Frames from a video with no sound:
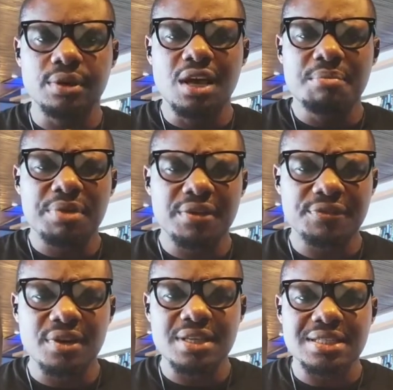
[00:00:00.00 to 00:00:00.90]
But of
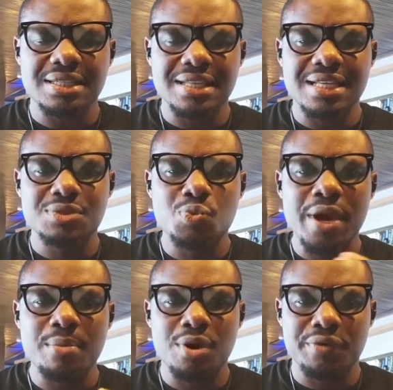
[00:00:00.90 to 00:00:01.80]
course, that's way
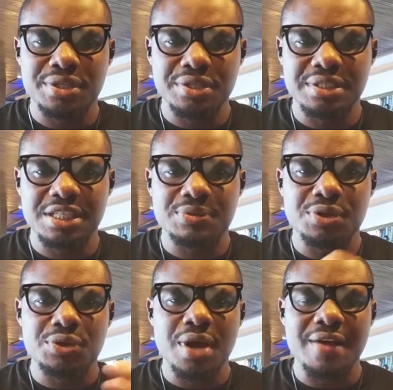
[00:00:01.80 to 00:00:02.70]
more resources
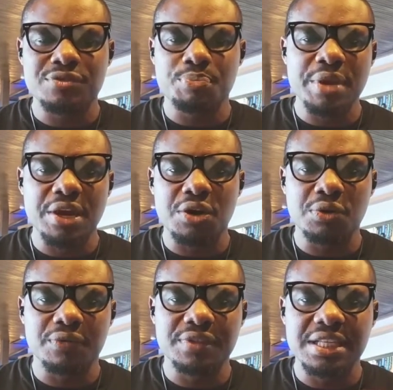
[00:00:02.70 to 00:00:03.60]
because you have to pay
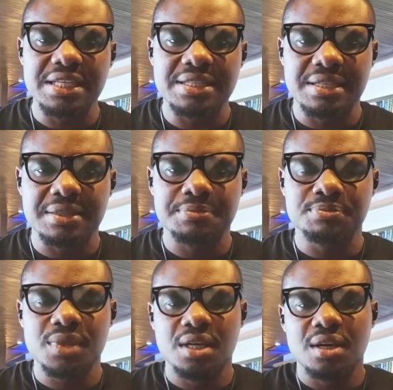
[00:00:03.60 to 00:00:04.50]
all of these
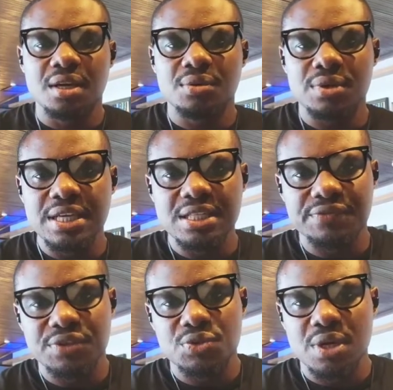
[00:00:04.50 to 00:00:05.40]

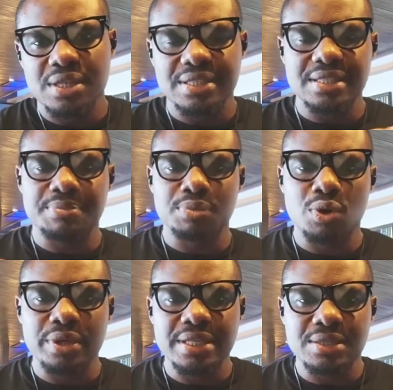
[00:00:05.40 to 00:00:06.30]
individuals, these
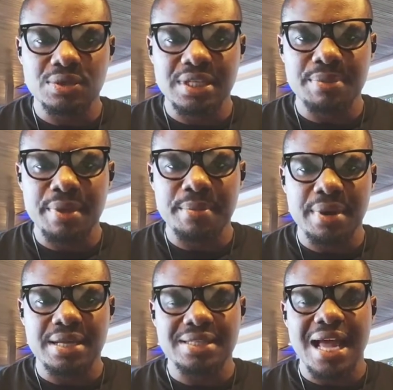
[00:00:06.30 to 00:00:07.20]
employees or team
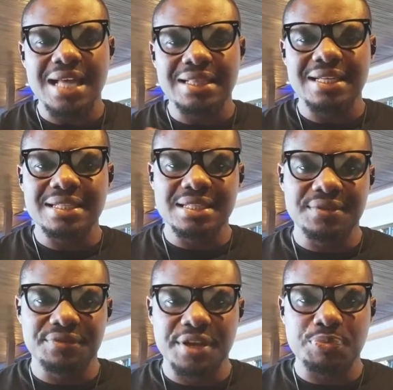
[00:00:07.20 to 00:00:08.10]
members handling the
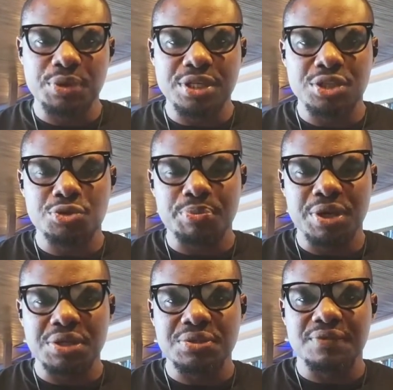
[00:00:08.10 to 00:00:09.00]
different pages. So
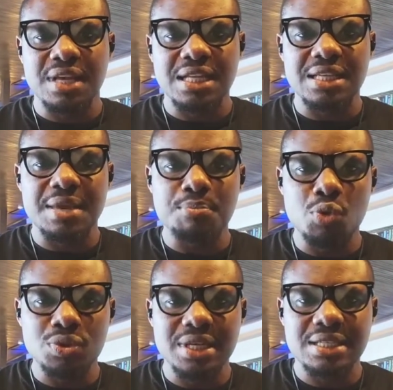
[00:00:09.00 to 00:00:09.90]
because of that, in
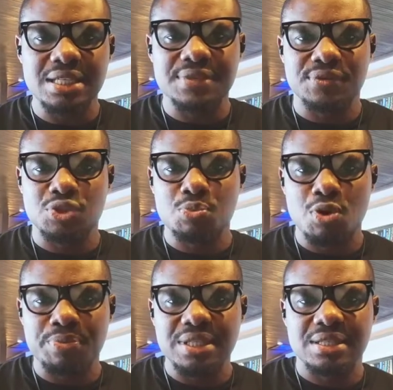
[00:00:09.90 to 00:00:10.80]
most cases for small
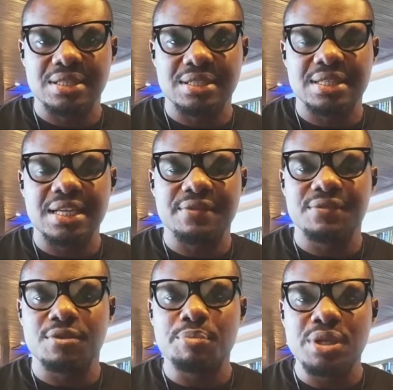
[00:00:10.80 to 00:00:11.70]
businesses and even
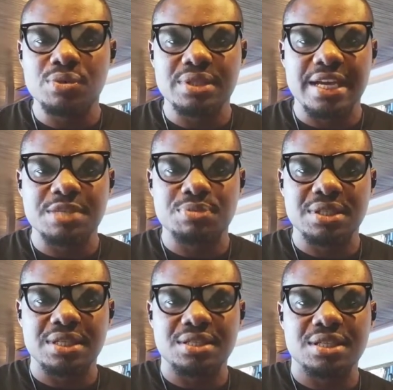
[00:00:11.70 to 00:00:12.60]
for middle-sized
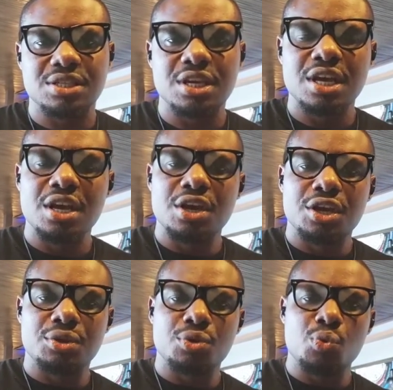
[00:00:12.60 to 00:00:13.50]
businesses,
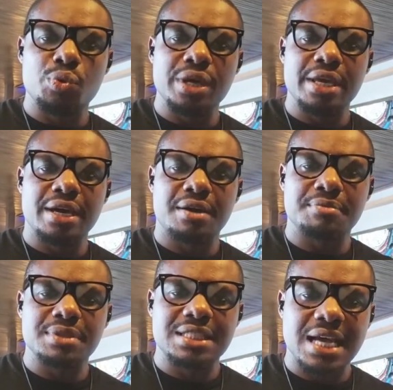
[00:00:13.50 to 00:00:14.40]
we
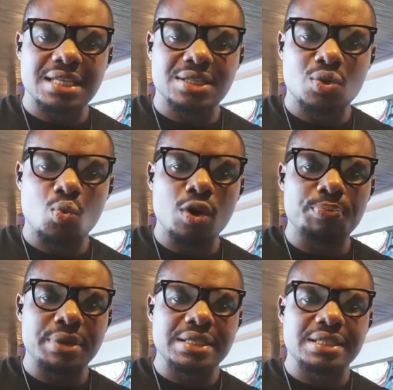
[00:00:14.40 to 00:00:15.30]
task one
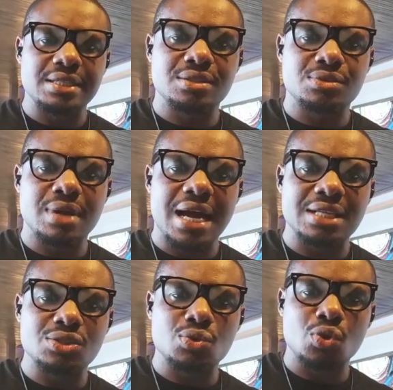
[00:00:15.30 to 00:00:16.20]
person
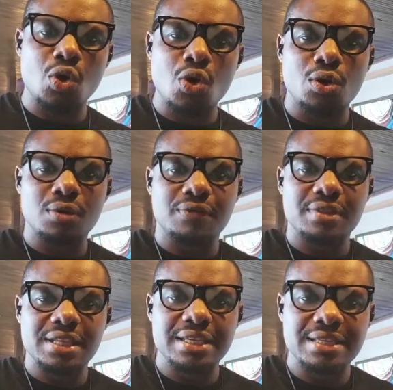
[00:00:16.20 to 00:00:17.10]
handle all of
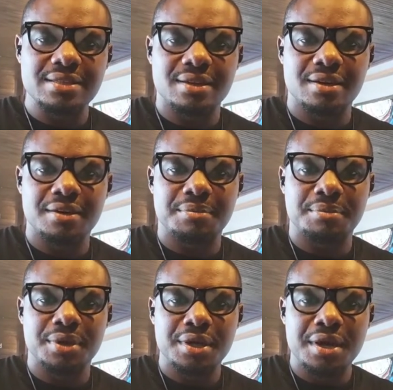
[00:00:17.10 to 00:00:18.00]
these
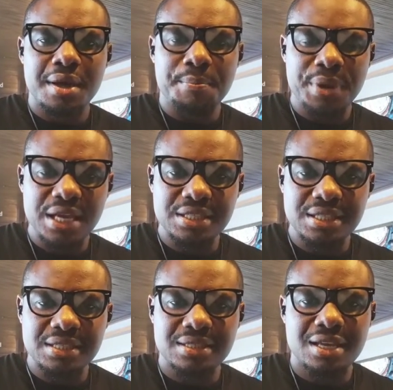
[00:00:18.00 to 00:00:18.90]

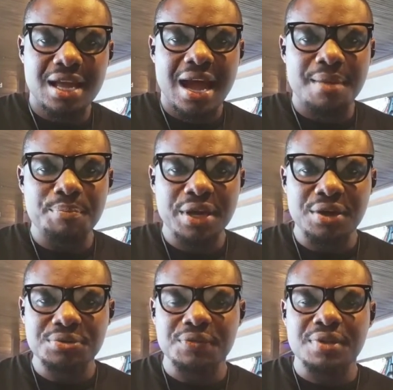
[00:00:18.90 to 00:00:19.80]
pages, and
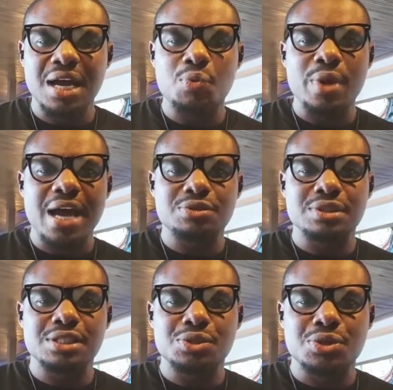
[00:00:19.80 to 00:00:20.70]
because of that, we
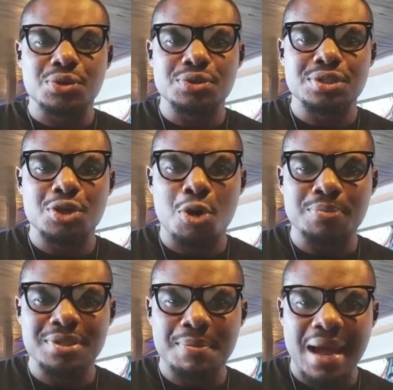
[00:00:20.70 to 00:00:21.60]
actually don't
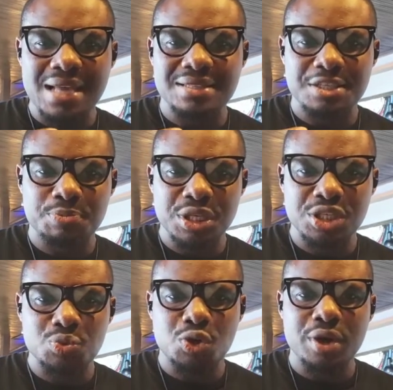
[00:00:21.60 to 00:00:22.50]
optimize these
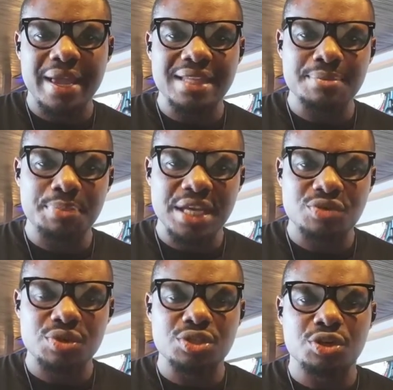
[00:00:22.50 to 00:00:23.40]
pages. We don't get the best
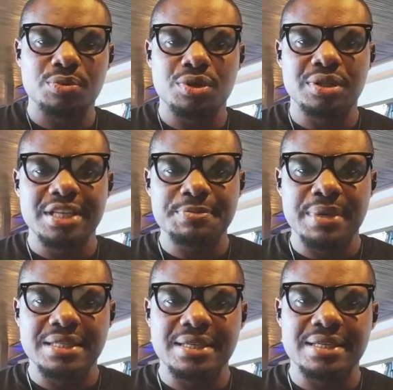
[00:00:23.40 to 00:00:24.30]
result because these
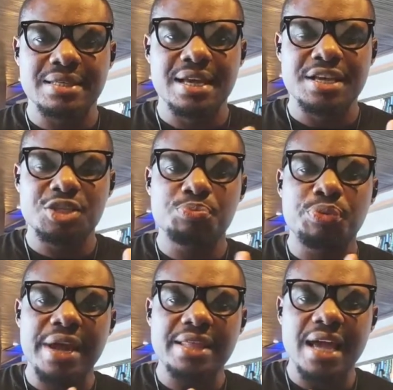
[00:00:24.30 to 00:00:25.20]
persons
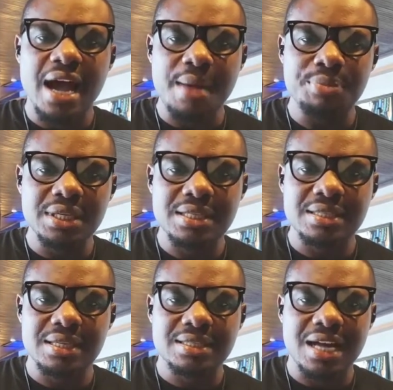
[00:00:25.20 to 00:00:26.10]
spread their
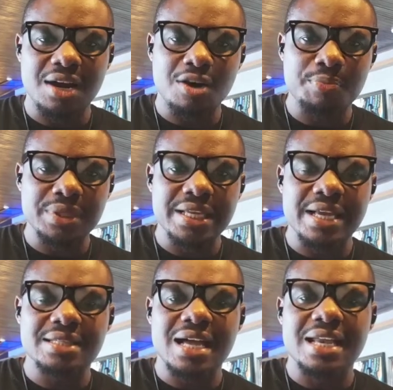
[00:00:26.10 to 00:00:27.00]
abilities, their
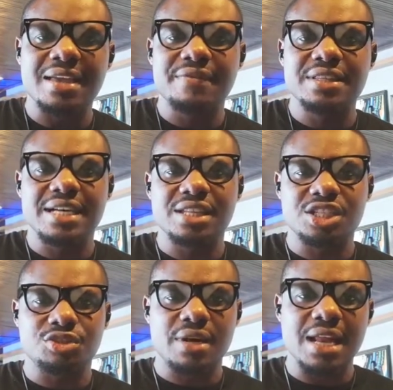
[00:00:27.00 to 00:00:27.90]
competence, and even their
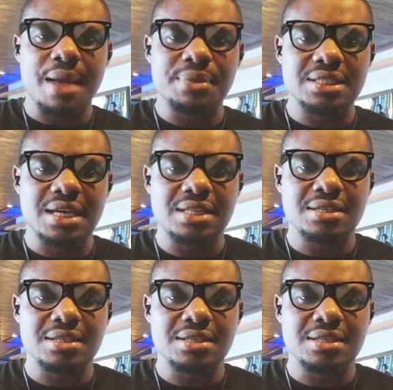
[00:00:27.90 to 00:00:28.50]
natural habitat.